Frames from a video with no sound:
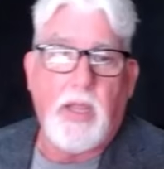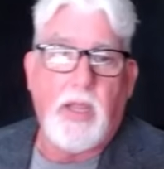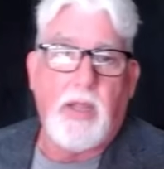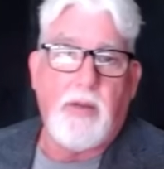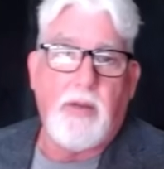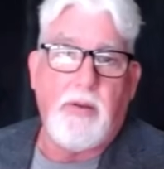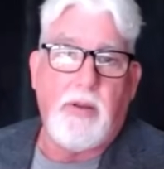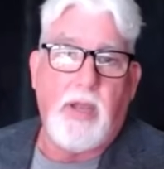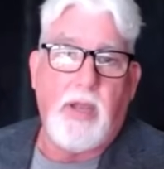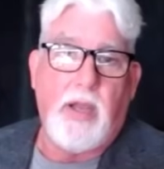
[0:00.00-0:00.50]

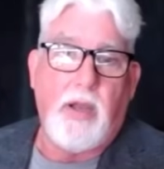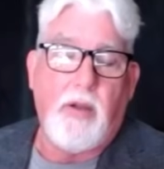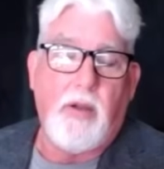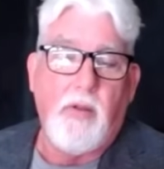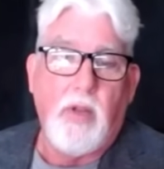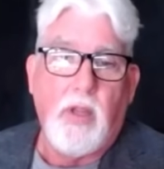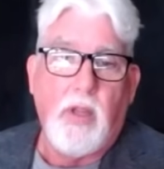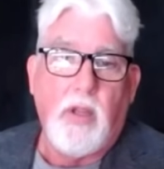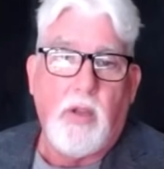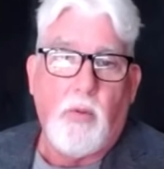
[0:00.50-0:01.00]
And
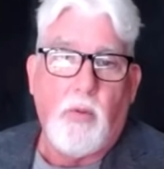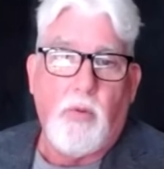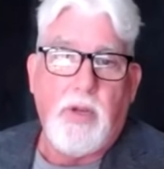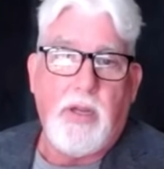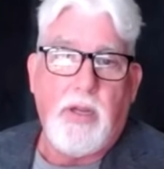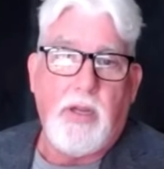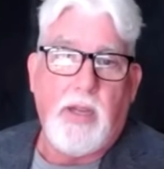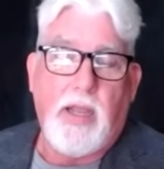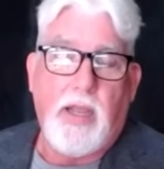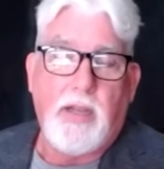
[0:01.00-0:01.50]

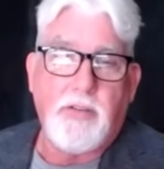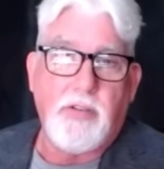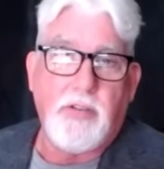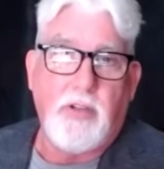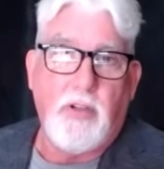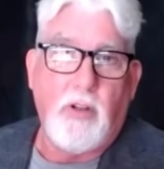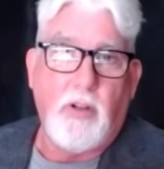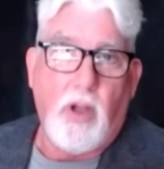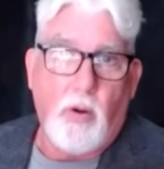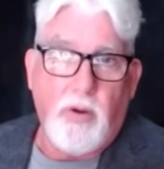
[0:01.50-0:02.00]
we
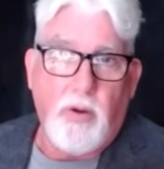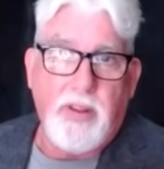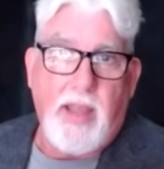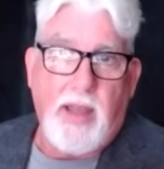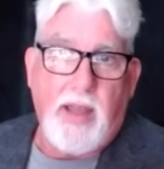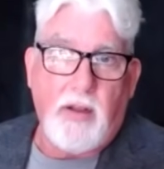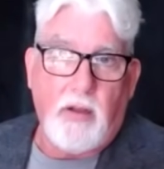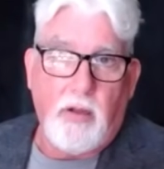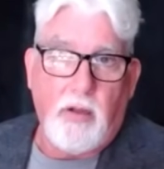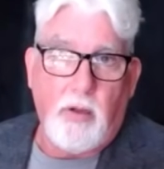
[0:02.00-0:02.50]
actually lowered
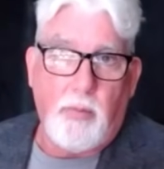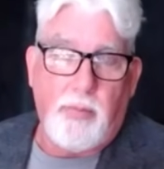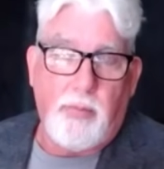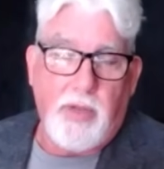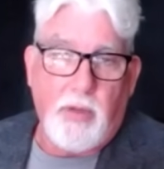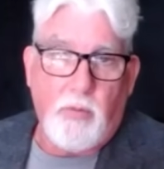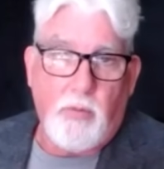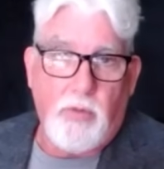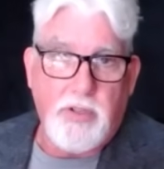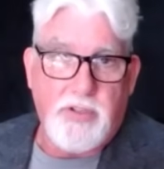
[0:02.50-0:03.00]
that a little
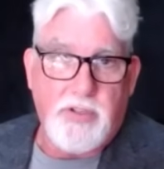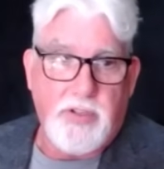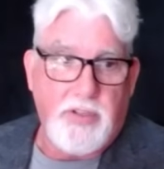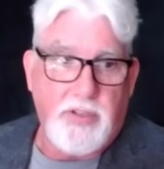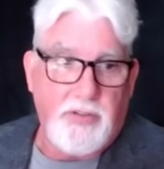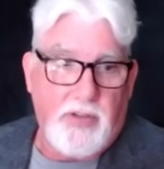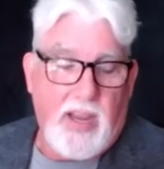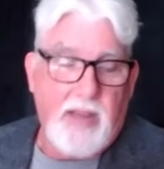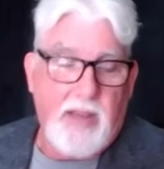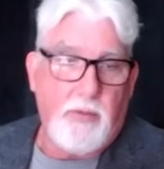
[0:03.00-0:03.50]
bit, which
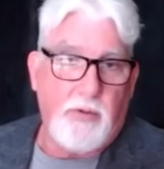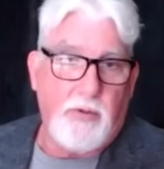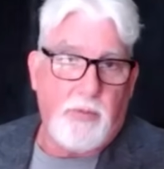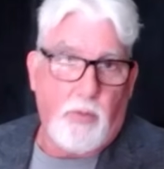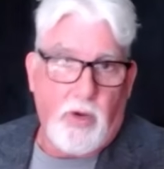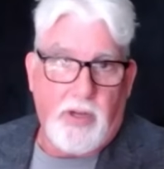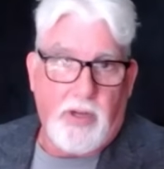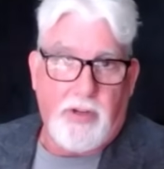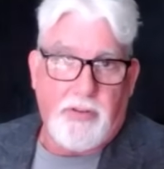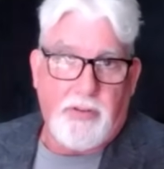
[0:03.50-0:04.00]
is I was
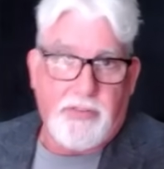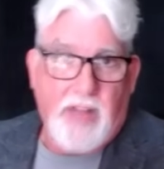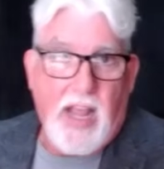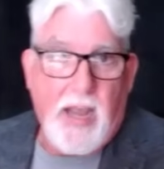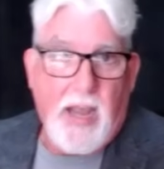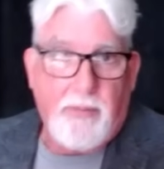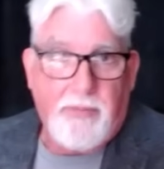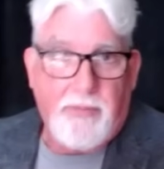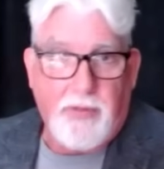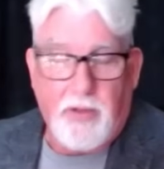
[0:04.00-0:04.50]
working a
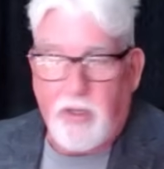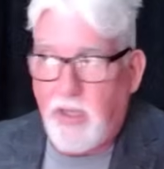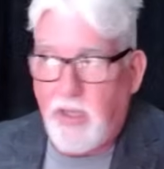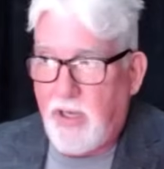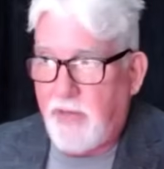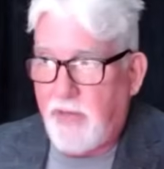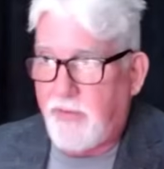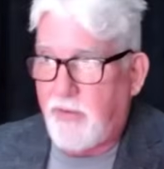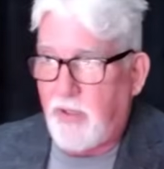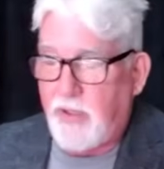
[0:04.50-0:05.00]
stop for the
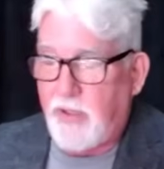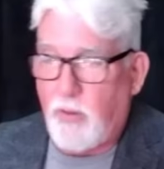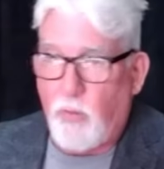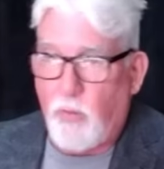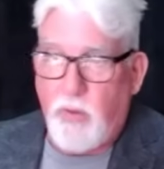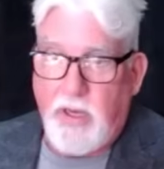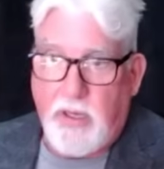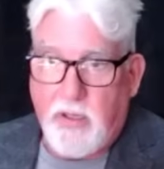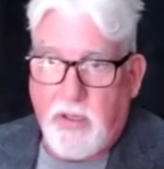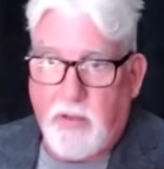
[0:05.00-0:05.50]
last
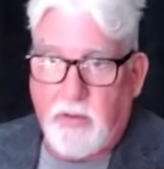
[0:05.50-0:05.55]
week,